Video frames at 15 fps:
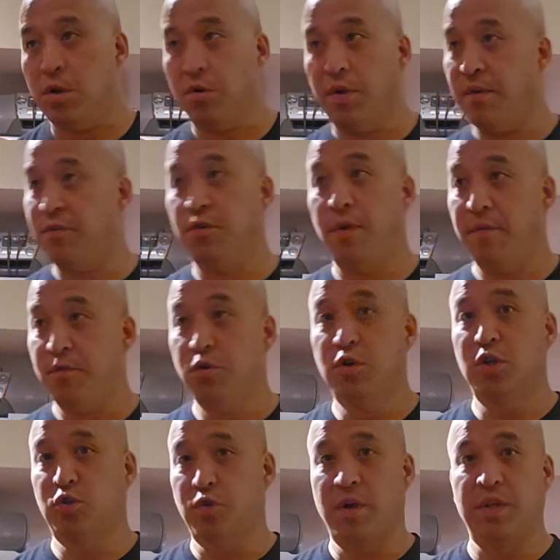if you
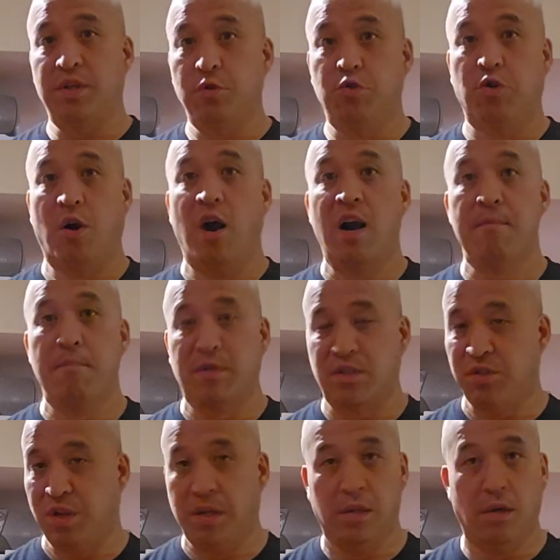just try and use your arm
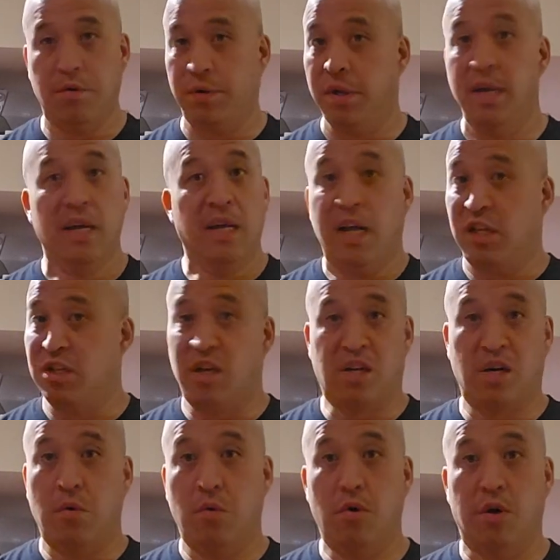muscles alone, that's not
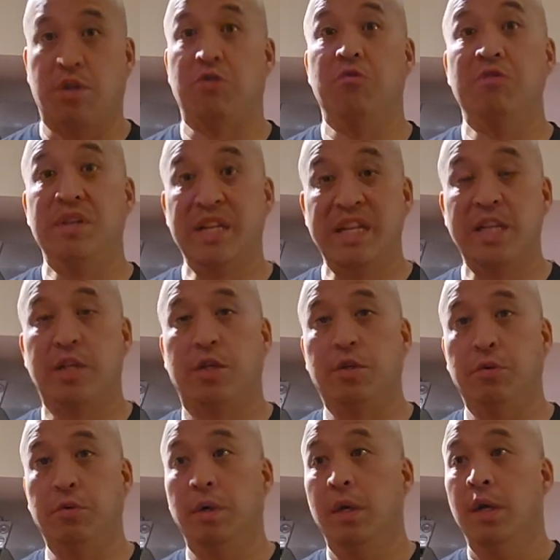going to work. You need
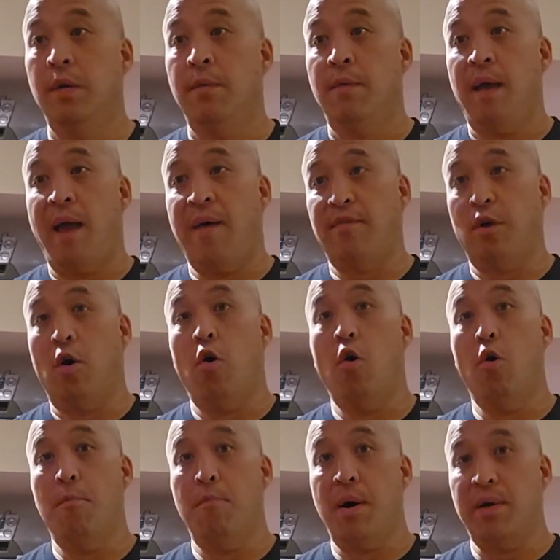to have a
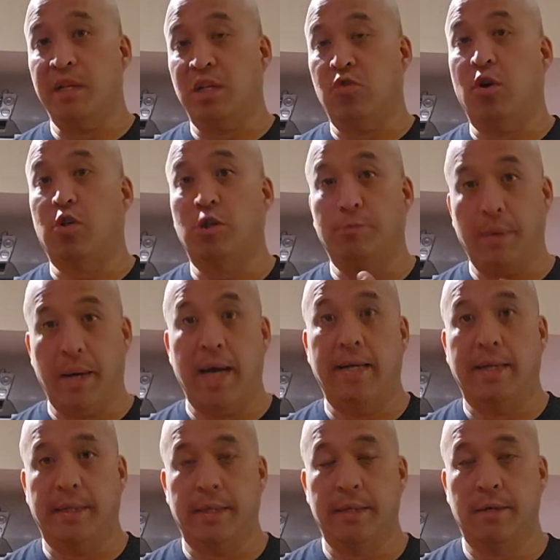whole body structure behind
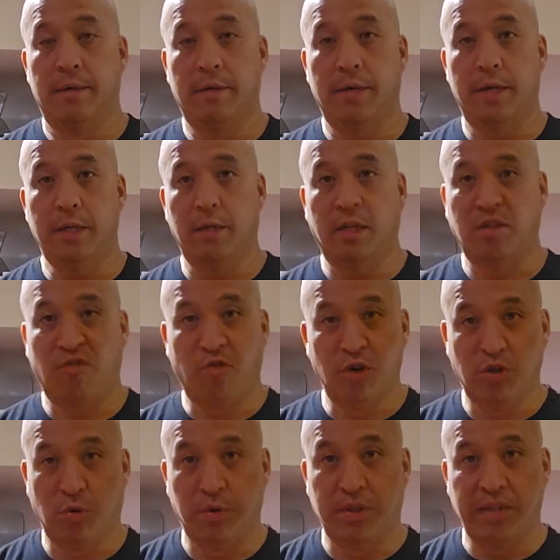it. Okay, so that's the first
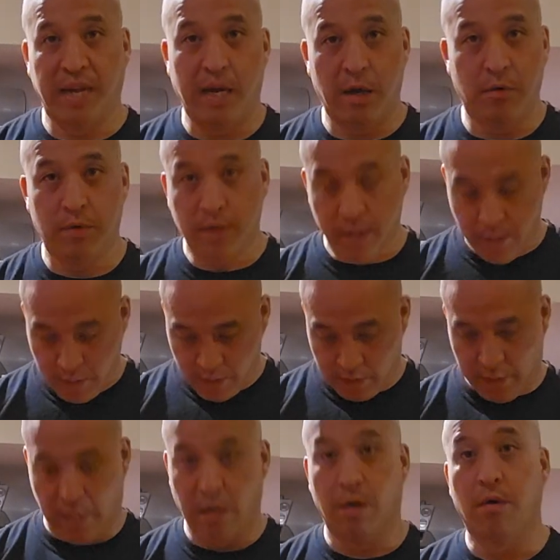one. Down,
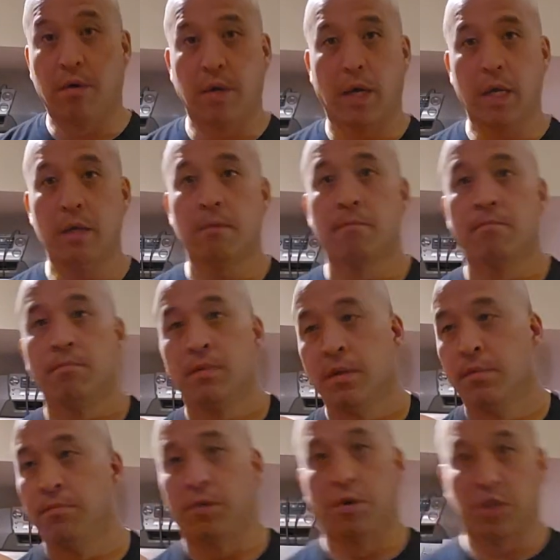down. Okay,
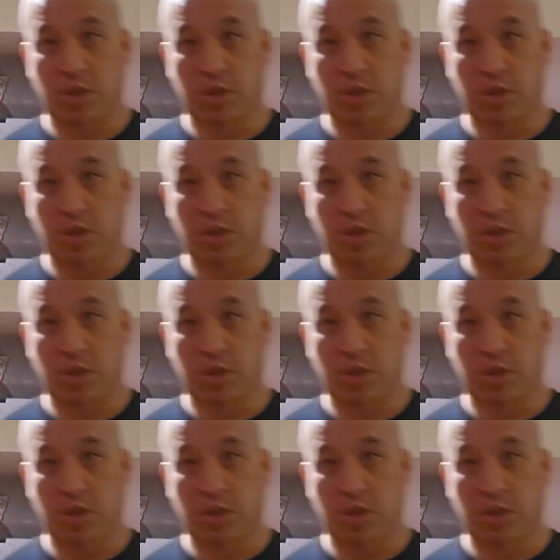there's